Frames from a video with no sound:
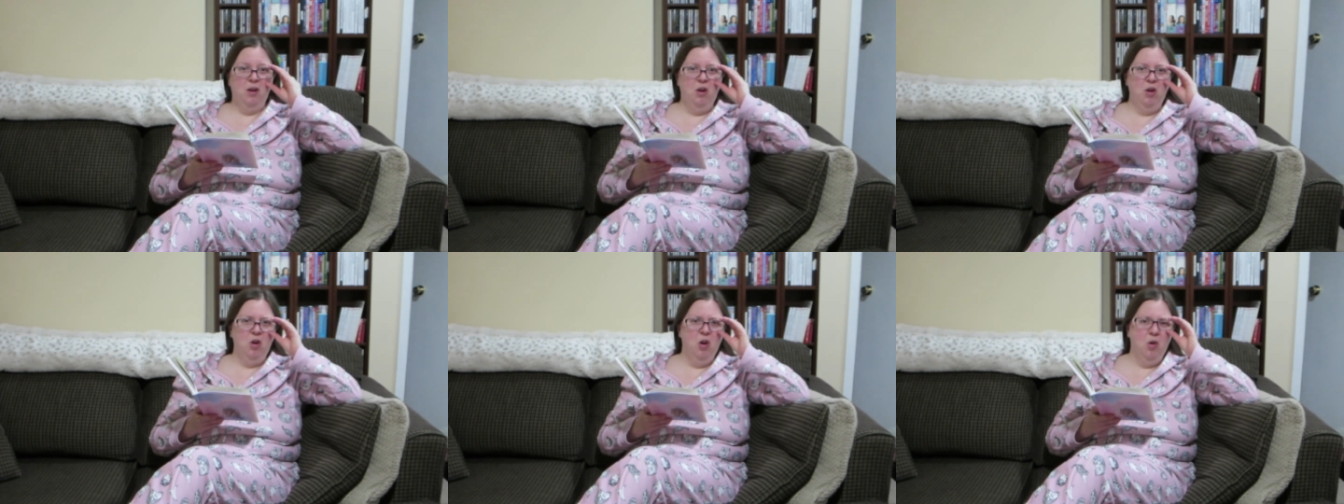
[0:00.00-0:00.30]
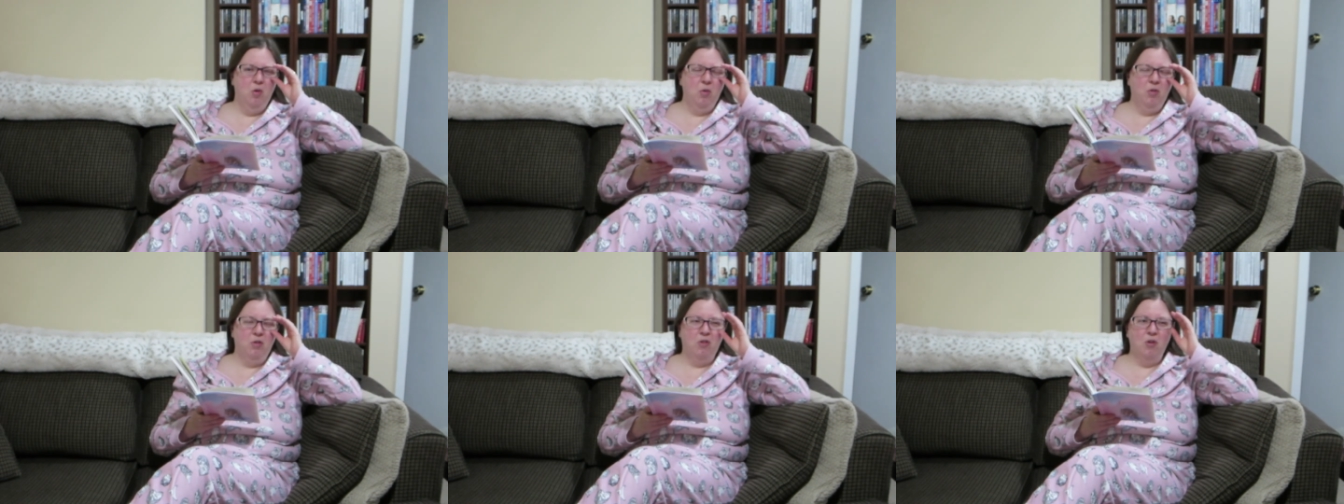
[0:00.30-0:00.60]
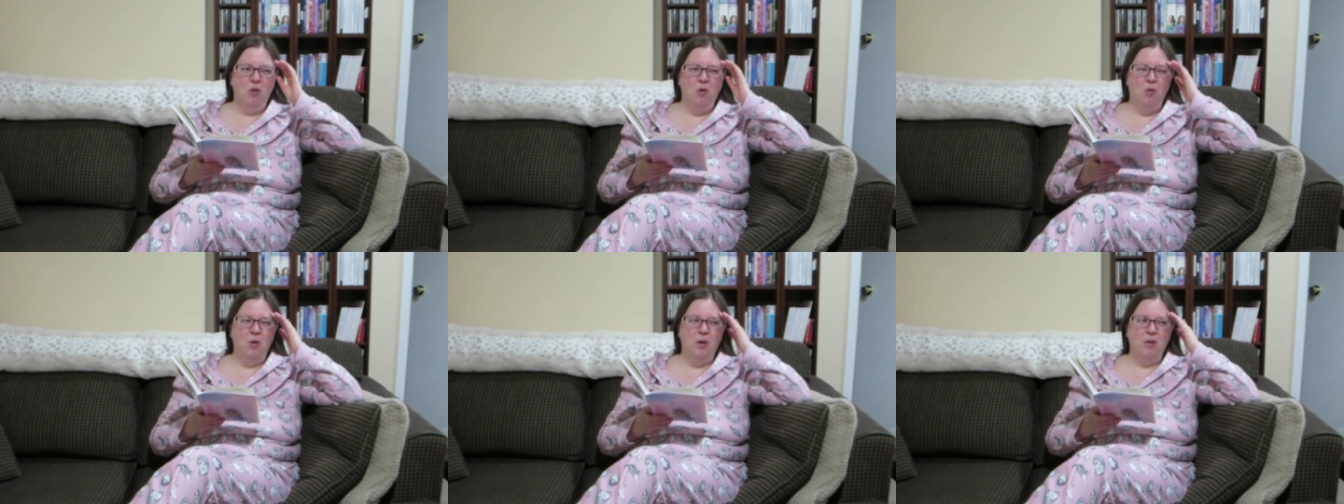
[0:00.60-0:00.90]
you know
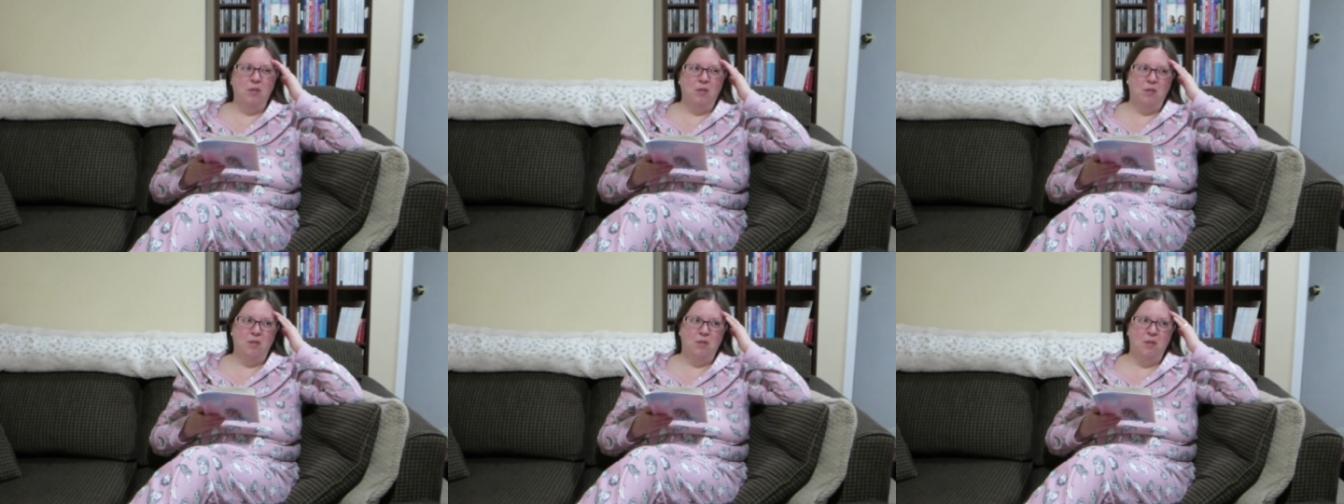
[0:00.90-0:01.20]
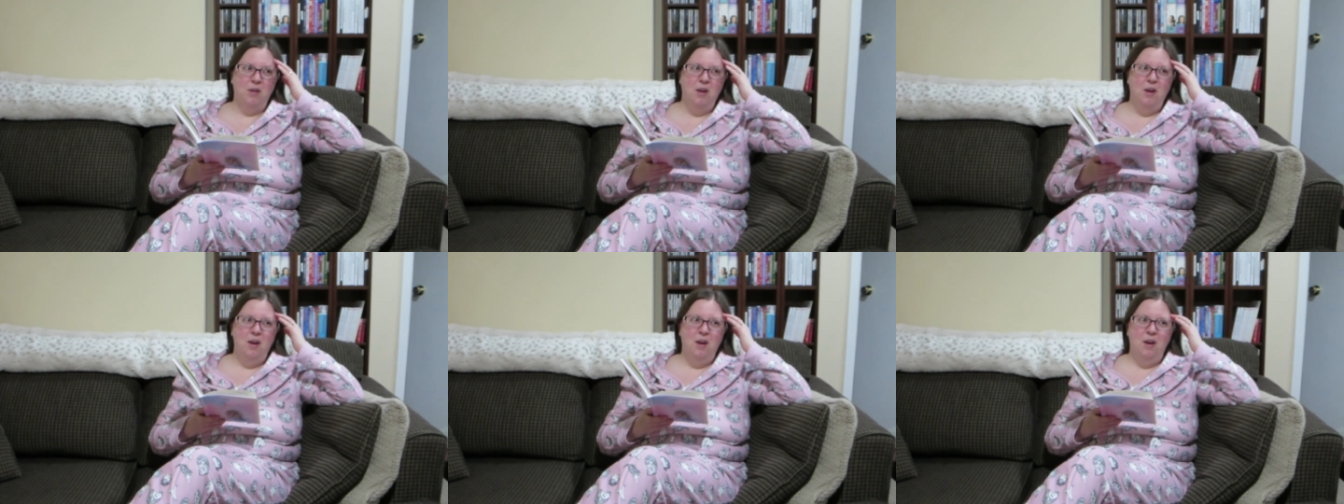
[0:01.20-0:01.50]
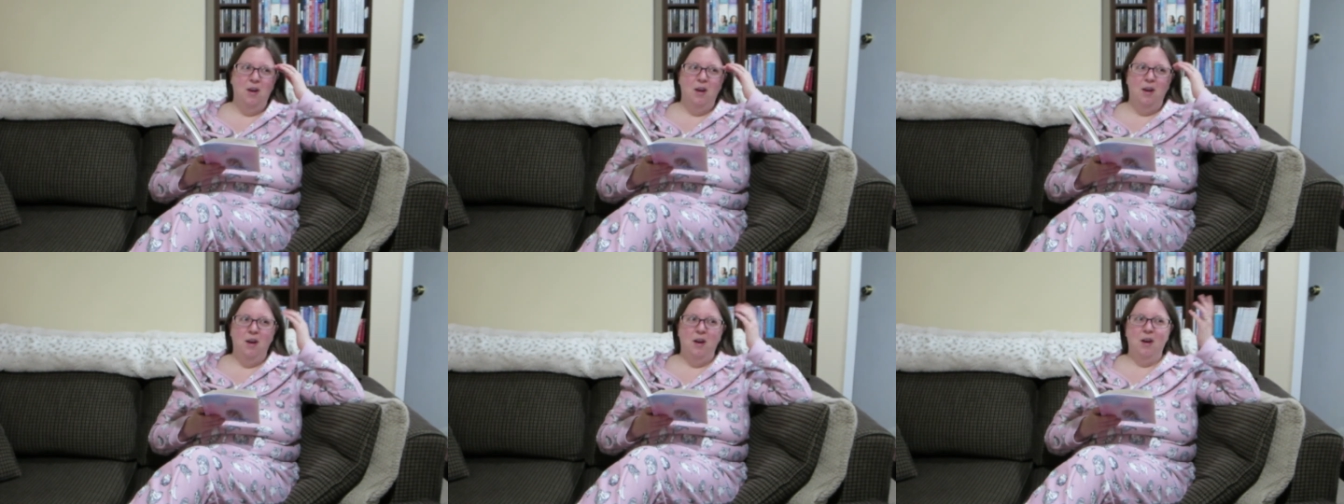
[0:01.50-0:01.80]
so it's
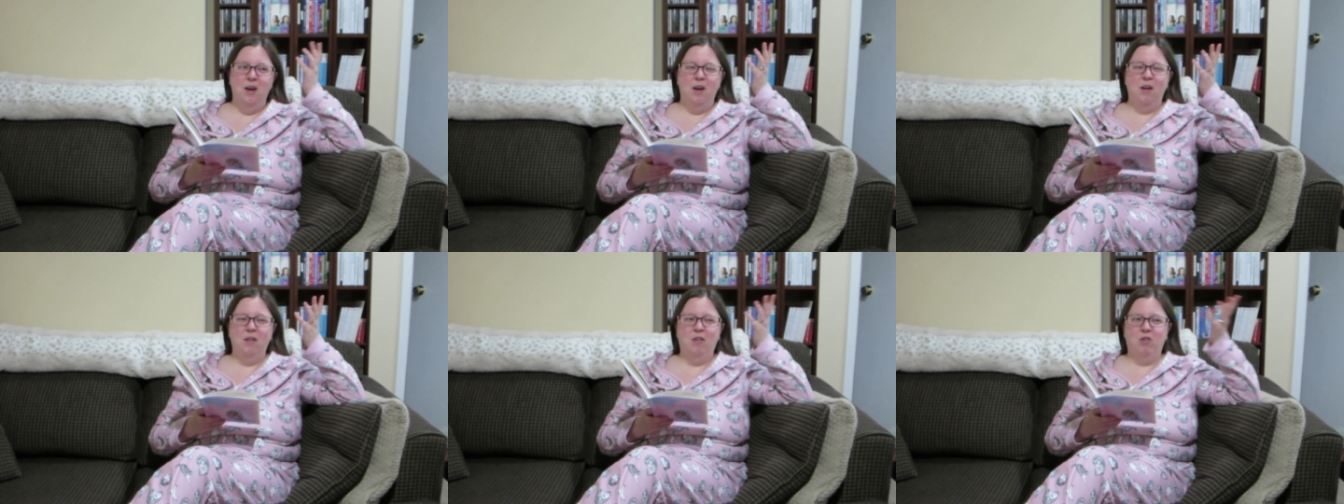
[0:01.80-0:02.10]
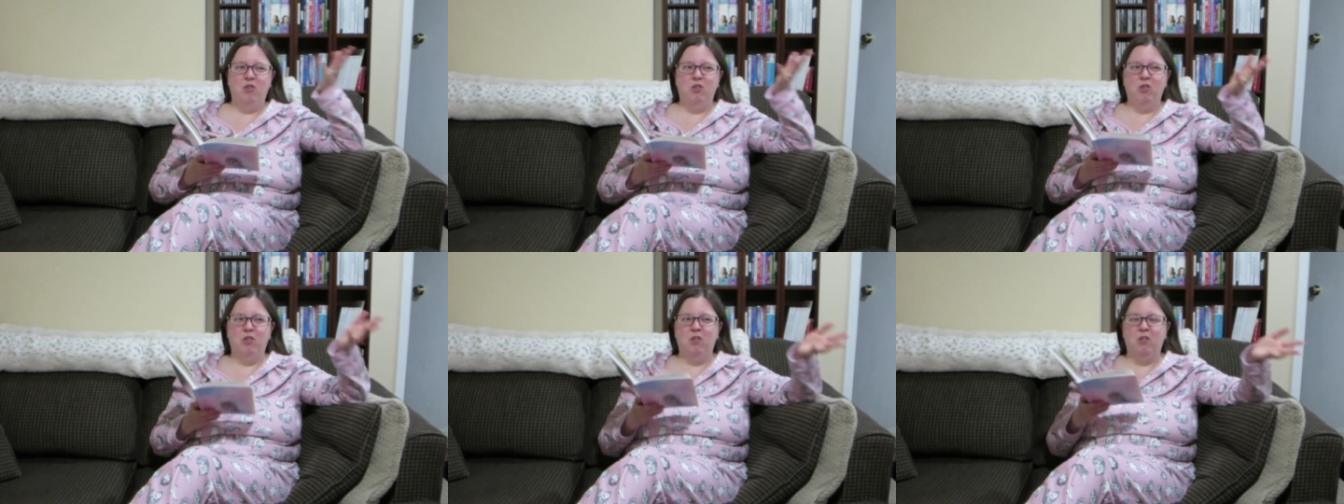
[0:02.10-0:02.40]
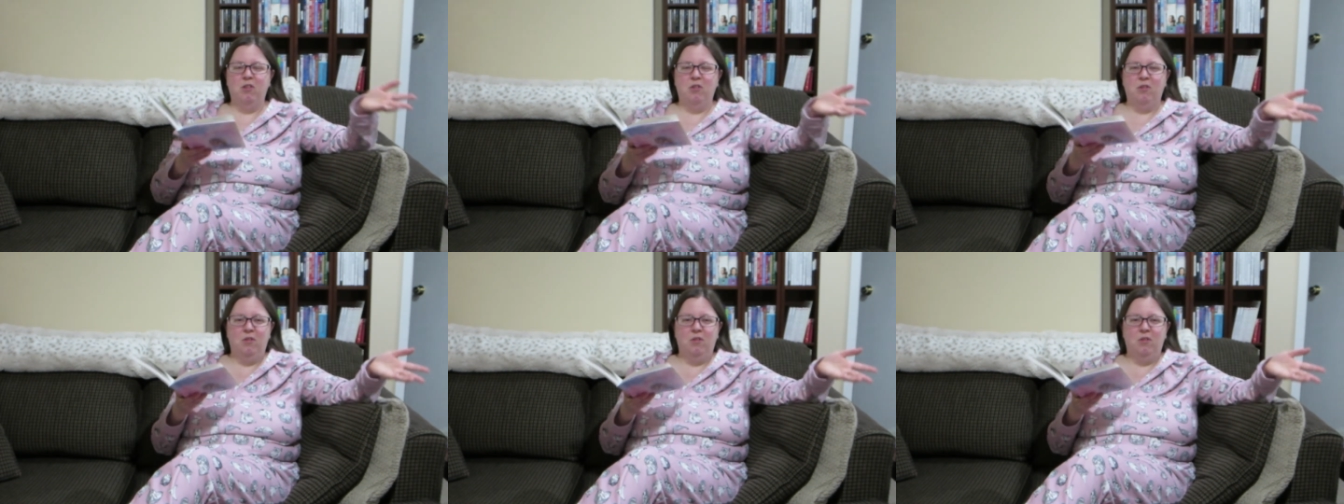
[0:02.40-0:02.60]
it's just